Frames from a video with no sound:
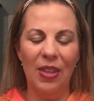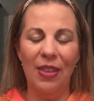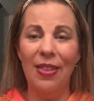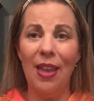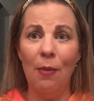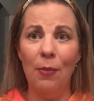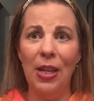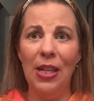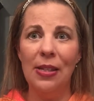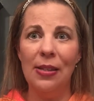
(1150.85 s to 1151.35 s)

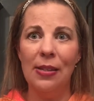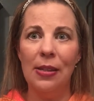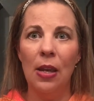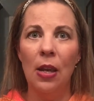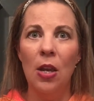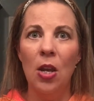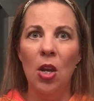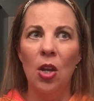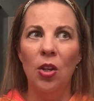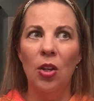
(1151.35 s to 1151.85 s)
That means
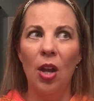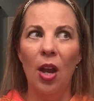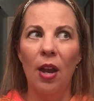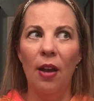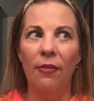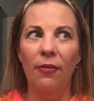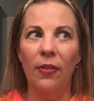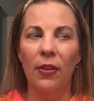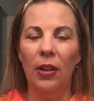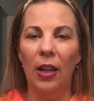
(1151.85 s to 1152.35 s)
you
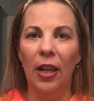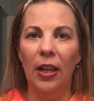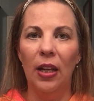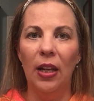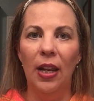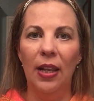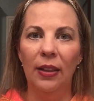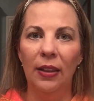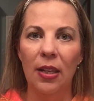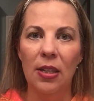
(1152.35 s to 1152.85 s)
have like an
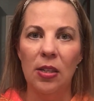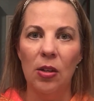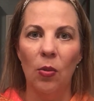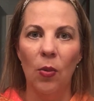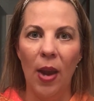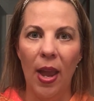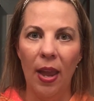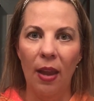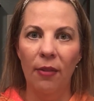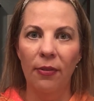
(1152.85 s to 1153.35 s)
endless
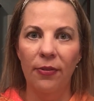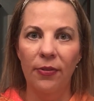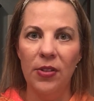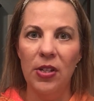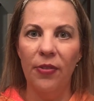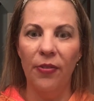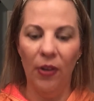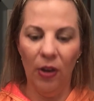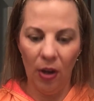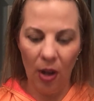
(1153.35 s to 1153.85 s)
array of
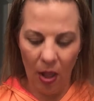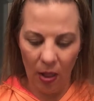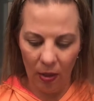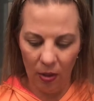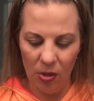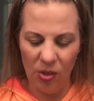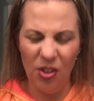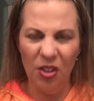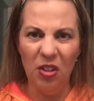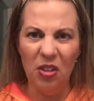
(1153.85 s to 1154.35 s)
different
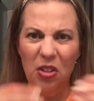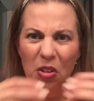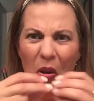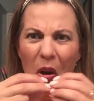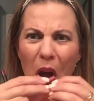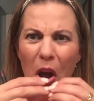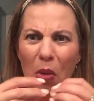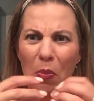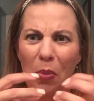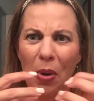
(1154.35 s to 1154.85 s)
colors. You can do
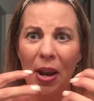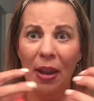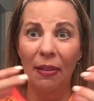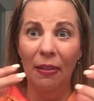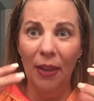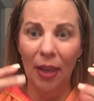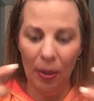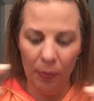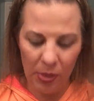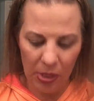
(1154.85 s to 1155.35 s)
ombre
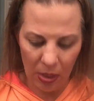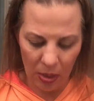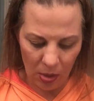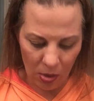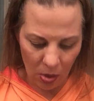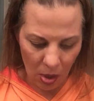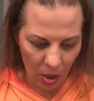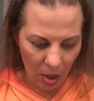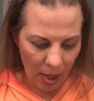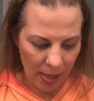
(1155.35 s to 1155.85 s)
lips, you can
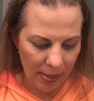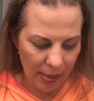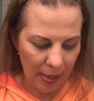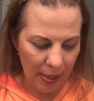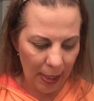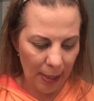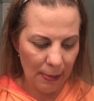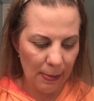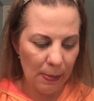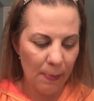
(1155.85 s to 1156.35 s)
do all kinds of
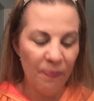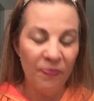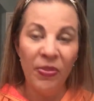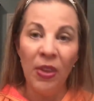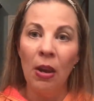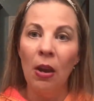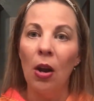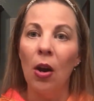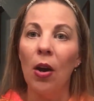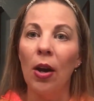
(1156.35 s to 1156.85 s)
things.
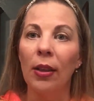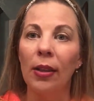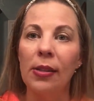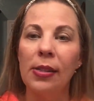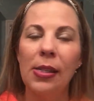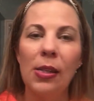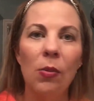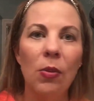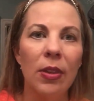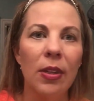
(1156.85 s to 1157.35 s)
All right, let's
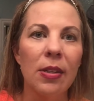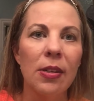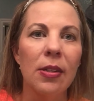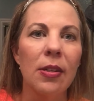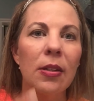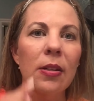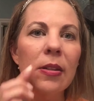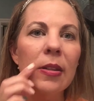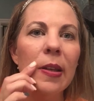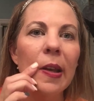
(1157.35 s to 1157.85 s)
see what this
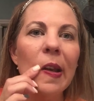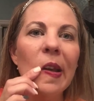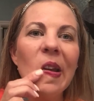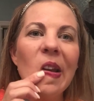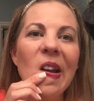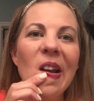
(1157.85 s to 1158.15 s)
looks like.